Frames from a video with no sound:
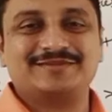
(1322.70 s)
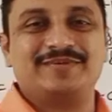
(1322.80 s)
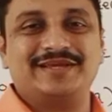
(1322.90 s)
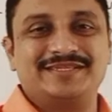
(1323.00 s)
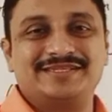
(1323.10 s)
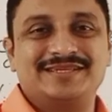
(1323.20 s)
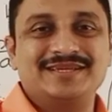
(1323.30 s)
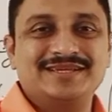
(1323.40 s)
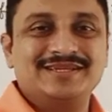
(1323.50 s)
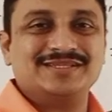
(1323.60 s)
place
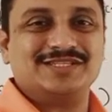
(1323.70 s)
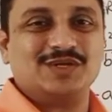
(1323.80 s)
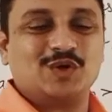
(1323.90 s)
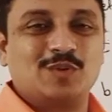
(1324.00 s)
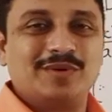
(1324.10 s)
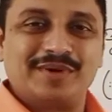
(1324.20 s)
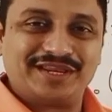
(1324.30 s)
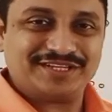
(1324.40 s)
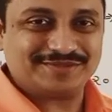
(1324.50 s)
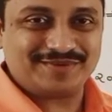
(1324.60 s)
0 comma
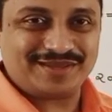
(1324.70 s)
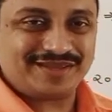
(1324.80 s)
minus b.